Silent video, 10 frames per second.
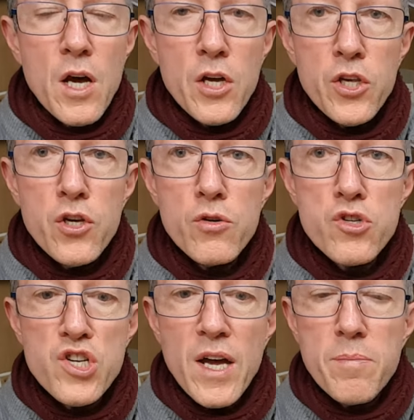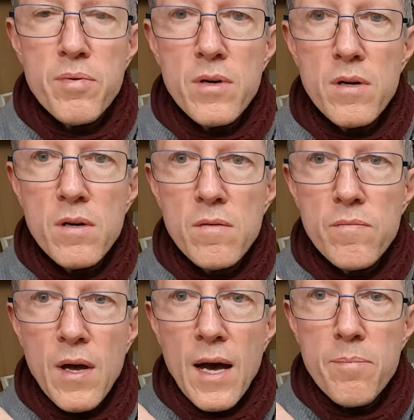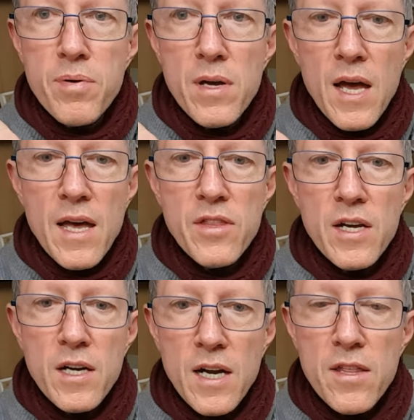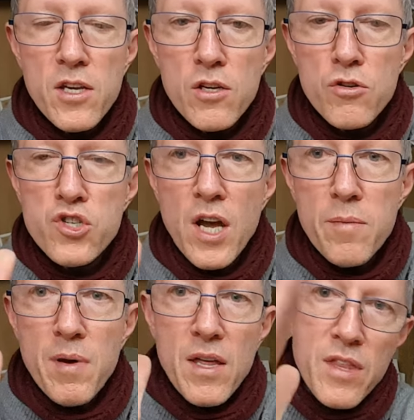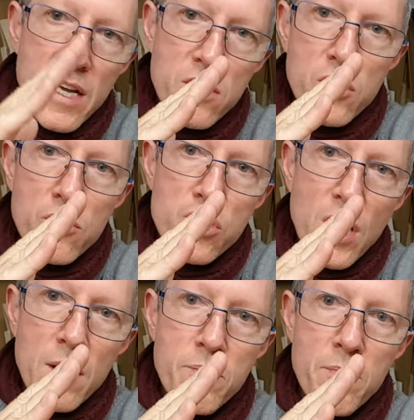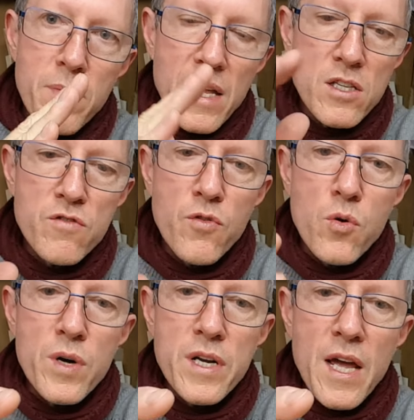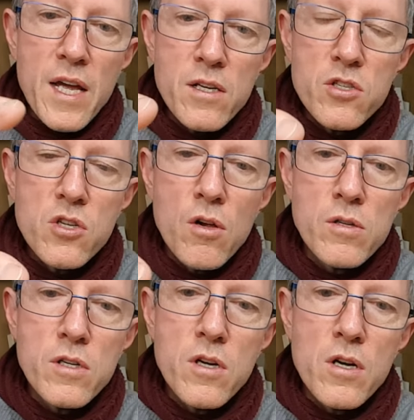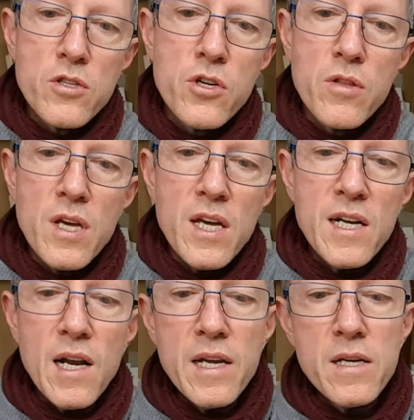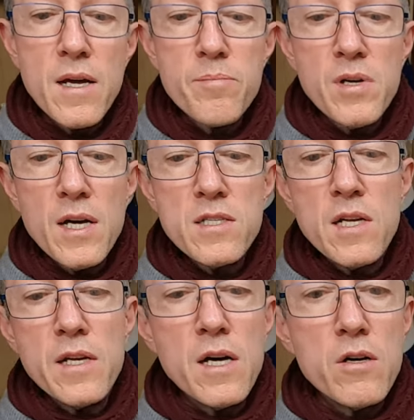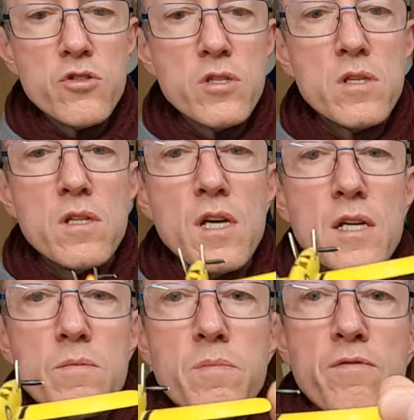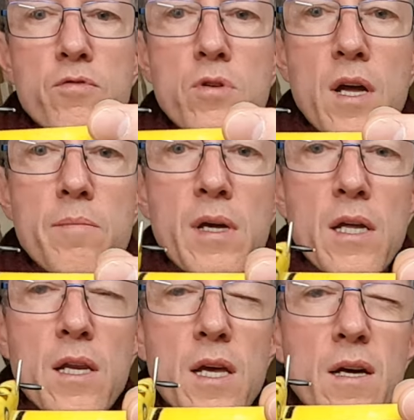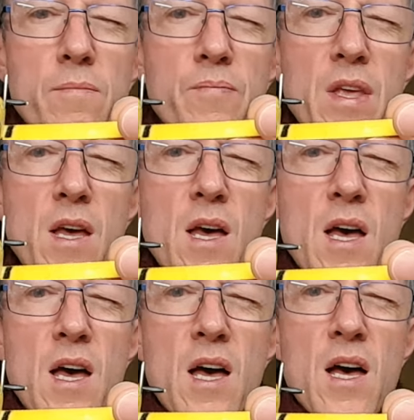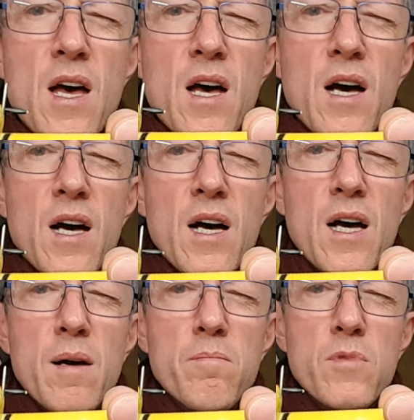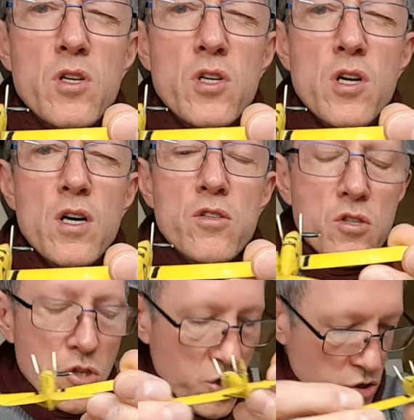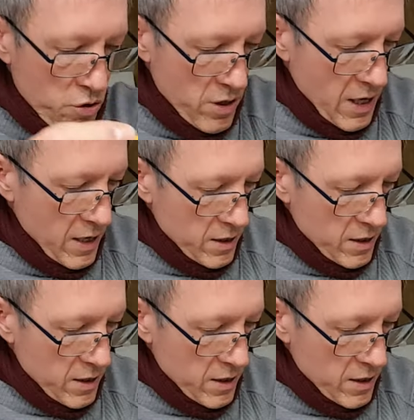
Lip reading: U shape up, and then another U shape, and that U shape bends forward and soldered onto there, cleaned up nicely now. I just did that before coming in here. I'm not sure that